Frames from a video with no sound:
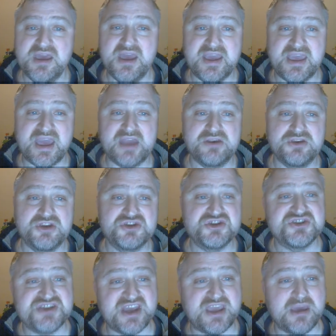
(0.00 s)
Again, you should
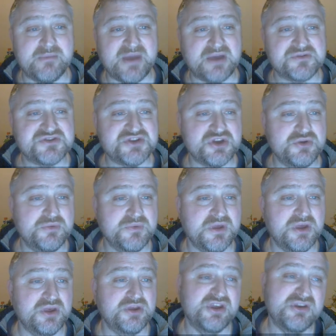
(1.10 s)
check him out too.
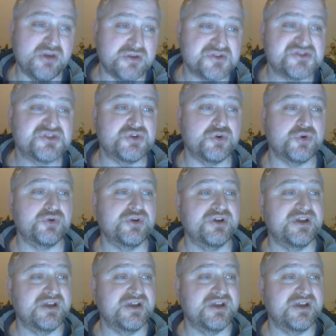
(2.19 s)
You know the score.